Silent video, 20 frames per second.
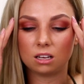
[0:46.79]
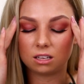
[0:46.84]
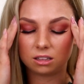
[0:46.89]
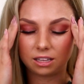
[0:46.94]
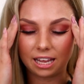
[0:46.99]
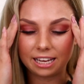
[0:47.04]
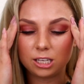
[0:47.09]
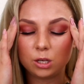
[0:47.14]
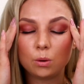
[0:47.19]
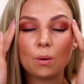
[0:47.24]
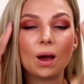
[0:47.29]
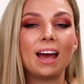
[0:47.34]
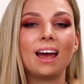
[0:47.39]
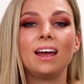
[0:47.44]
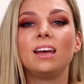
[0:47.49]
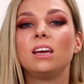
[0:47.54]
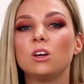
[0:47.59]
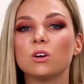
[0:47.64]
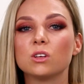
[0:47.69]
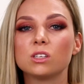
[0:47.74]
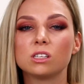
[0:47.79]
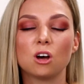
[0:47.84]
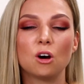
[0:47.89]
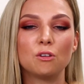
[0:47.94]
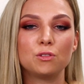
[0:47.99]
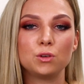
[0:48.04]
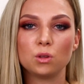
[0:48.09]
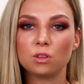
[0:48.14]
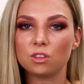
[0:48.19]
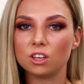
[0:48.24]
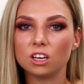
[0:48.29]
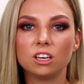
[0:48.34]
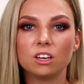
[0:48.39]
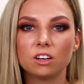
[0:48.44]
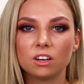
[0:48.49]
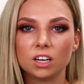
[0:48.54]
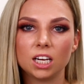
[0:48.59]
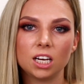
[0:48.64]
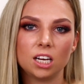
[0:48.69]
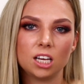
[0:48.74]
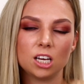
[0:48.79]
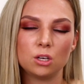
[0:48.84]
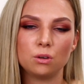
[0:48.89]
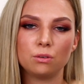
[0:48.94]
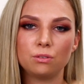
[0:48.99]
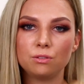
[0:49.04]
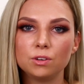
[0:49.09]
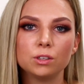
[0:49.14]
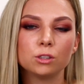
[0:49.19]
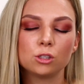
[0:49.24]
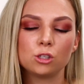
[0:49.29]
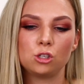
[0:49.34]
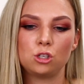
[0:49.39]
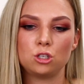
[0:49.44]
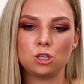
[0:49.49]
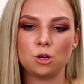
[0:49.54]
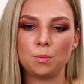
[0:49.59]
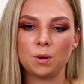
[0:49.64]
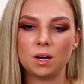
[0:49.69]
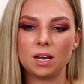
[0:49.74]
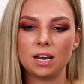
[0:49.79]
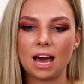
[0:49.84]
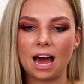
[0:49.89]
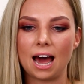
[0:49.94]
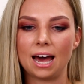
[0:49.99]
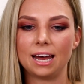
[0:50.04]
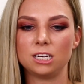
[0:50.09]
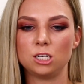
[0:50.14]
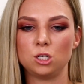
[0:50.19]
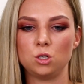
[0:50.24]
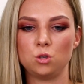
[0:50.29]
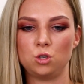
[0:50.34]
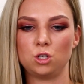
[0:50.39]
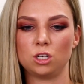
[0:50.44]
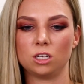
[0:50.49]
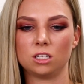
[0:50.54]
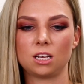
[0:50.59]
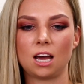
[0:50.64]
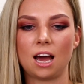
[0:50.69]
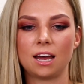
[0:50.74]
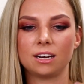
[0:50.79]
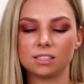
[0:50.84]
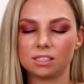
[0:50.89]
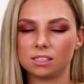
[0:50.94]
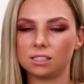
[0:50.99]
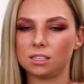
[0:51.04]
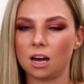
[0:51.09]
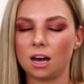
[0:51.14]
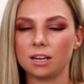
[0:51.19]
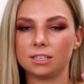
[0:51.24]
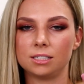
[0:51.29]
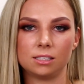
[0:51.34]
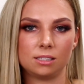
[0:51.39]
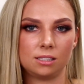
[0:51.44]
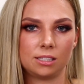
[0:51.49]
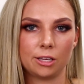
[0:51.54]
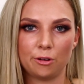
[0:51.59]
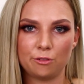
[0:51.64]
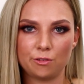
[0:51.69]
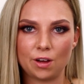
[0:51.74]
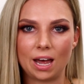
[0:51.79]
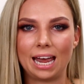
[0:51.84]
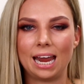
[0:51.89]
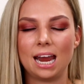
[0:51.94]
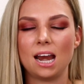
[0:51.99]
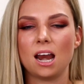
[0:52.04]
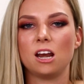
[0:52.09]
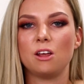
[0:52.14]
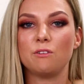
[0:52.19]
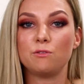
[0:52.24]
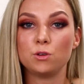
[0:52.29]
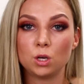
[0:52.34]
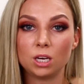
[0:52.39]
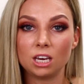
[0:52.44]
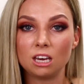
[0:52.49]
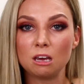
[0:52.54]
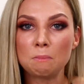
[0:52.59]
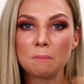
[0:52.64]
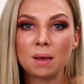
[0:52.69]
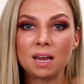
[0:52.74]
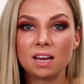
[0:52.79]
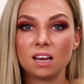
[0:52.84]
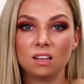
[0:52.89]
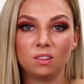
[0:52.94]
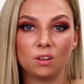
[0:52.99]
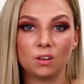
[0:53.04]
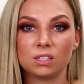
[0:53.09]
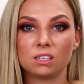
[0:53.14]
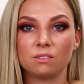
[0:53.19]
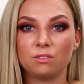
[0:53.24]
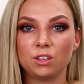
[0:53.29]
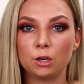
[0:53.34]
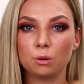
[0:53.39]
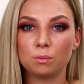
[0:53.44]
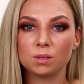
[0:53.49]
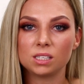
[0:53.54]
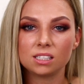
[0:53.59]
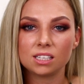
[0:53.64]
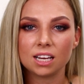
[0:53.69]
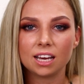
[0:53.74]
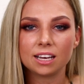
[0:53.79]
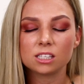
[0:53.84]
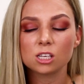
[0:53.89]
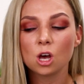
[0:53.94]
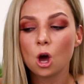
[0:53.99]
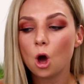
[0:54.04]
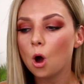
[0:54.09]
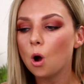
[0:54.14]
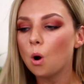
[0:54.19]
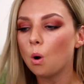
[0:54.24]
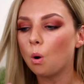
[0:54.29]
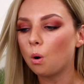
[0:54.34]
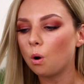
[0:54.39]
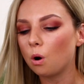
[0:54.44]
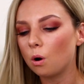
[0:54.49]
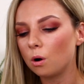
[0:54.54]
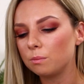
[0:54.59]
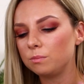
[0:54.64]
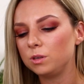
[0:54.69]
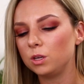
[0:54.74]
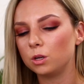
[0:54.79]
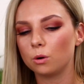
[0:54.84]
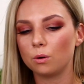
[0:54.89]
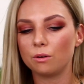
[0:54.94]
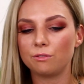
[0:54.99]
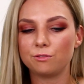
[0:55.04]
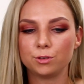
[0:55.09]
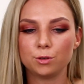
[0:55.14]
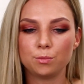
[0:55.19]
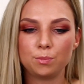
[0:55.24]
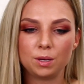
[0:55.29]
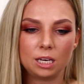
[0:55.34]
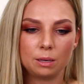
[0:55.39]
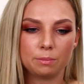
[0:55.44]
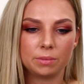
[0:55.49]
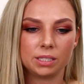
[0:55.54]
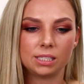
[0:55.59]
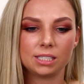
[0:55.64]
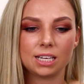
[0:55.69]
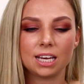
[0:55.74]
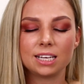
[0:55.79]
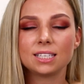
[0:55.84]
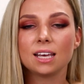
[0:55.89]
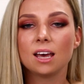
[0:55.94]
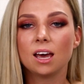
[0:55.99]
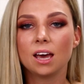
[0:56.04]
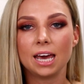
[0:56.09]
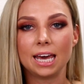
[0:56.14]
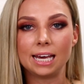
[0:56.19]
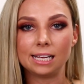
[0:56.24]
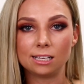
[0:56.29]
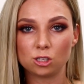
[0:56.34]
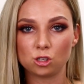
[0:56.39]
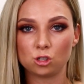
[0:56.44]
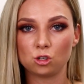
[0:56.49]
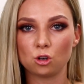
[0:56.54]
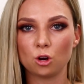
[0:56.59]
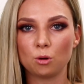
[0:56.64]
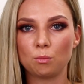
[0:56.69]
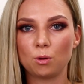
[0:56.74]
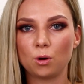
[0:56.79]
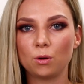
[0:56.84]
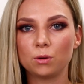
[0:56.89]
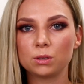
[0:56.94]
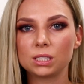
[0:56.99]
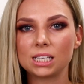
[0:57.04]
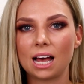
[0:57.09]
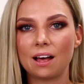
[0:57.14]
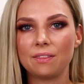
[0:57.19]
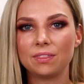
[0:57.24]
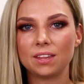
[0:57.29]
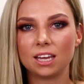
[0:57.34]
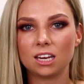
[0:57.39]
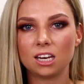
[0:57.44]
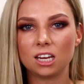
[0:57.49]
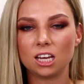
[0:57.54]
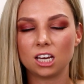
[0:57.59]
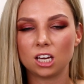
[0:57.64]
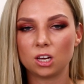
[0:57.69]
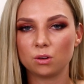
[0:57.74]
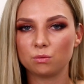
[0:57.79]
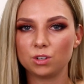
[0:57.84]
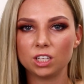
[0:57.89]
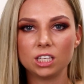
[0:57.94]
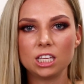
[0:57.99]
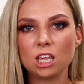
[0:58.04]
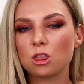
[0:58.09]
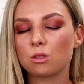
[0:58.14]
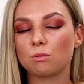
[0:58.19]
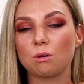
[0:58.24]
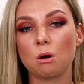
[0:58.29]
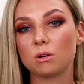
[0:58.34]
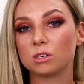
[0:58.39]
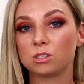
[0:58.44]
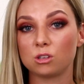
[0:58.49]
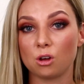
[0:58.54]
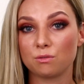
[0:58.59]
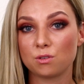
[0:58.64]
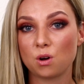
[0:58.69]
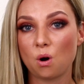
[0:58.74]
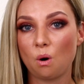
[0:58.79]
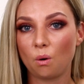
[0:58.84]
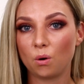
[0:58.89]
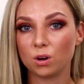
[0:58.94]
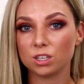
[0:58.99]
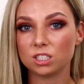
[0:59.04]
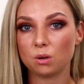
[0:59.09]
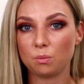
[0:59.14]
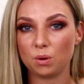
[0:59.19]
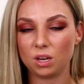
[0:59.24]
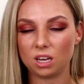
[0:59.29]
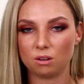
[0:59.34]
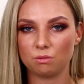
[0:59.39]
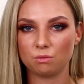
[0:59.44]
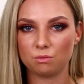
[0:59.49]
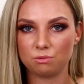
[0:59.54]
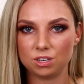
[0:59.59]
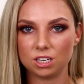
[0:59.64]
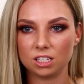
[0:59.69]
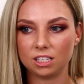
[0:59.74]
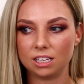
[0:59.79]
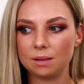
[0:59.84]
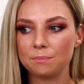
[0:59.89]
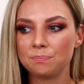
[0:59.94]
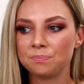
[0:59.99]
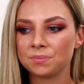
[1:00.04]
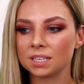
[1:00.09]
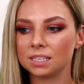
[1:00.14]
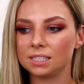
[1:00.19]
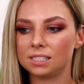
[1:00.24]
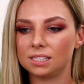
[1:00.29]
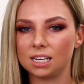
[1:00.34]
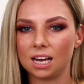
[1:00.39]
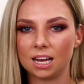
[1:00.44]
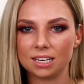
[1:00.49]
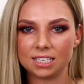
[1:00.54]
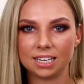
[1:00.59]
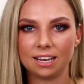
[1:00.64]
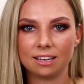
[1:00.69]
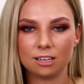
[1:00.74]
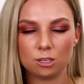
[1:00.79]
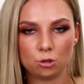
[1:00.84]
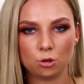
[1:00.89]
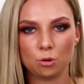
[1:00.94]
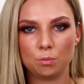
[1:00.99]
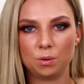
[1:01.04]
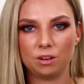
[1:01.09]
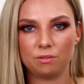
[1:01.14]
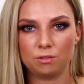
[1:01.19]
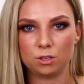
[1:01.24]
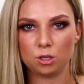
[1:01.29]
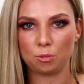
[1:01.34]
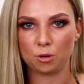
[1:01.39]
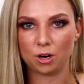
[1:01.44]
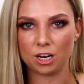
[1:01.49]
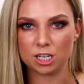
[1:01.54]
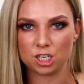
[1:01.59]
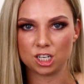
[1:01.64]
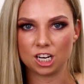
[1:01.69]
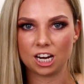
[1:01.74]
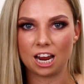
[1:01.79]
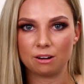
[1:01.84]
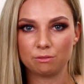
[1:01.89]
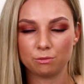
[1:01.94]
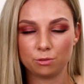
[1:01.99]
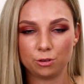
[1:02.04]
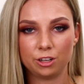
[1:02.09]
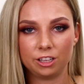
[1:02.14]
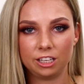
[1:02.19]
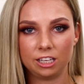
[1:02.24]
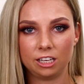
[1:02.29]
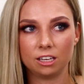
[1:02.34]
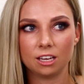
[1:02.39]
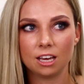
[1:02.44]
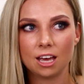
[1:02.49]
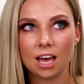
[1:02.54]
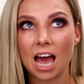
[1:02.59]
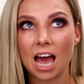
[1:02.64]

like you hate yourself. You think you're an idiot, you feel stupid, and you just kind of start to self hate. And if you keep making lots of little mistakes or, you know, a few bigger mistakes, it snowballs and then it can really throw us off course and we can really start to get into a bit of a depression and really